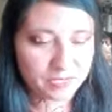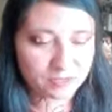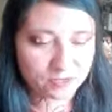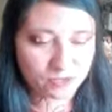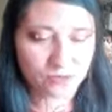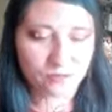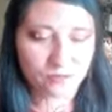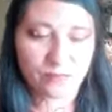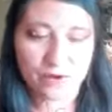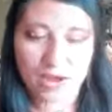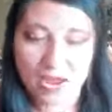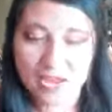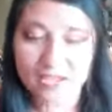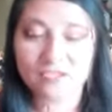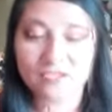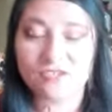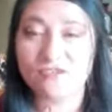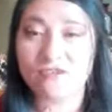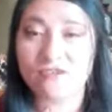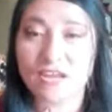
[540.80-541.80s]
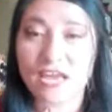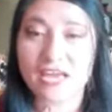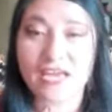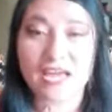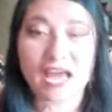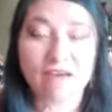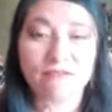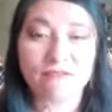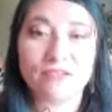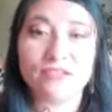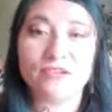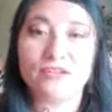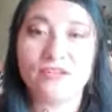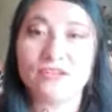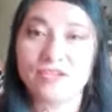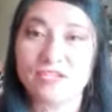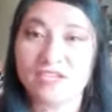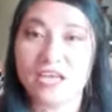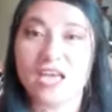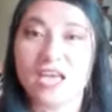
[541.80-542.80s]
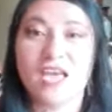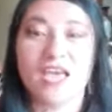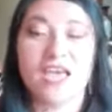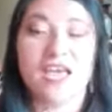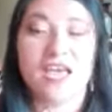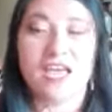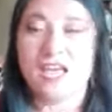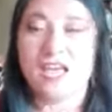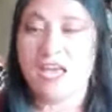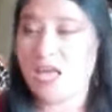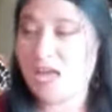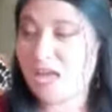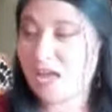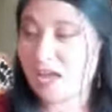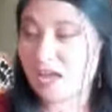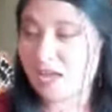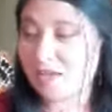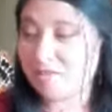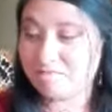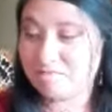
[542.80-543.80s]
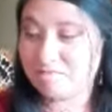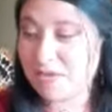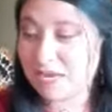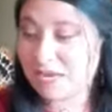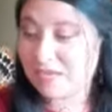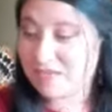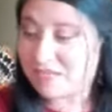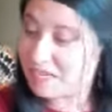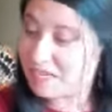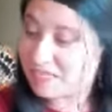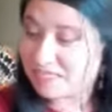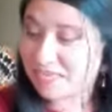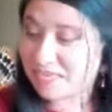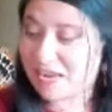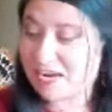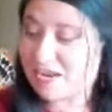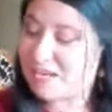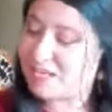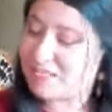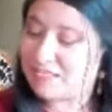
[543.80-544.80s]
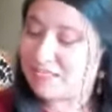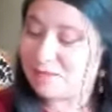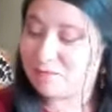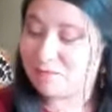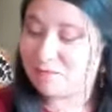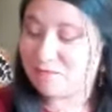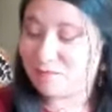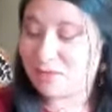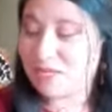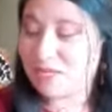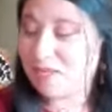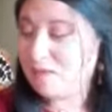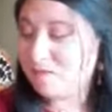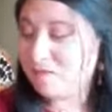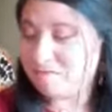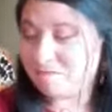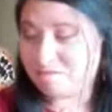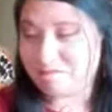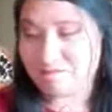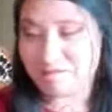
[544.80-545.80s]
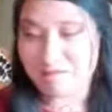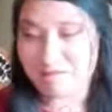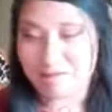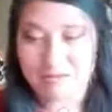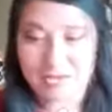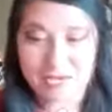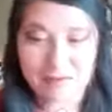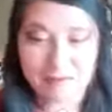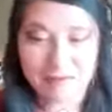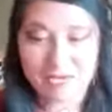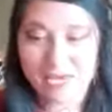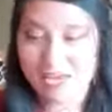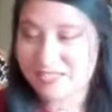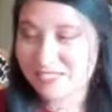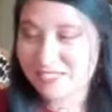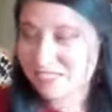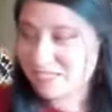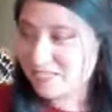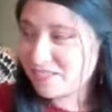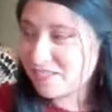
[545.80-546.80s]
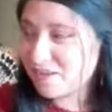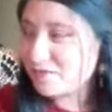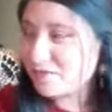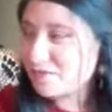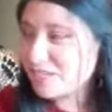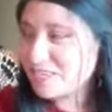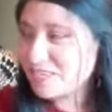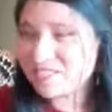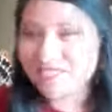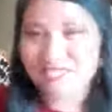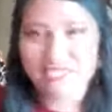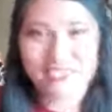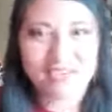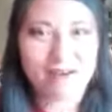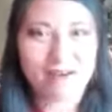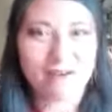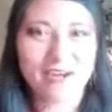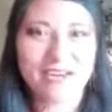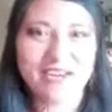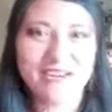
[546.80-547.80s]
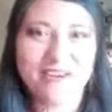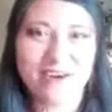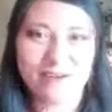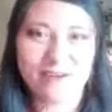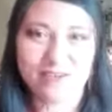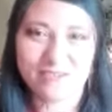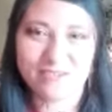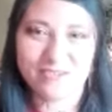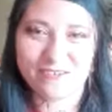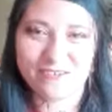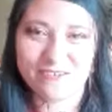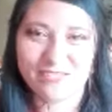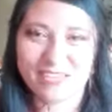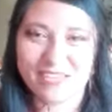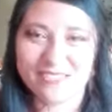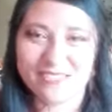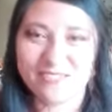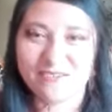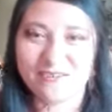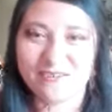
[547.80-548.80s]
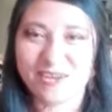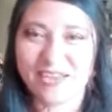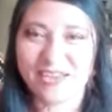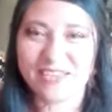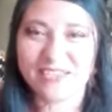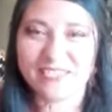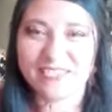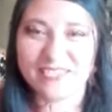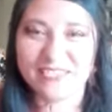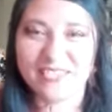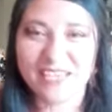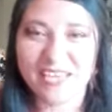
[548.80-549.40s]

surprised, I've learned many things that I said, well, maybe I didn't know this, and now I know. So that's great.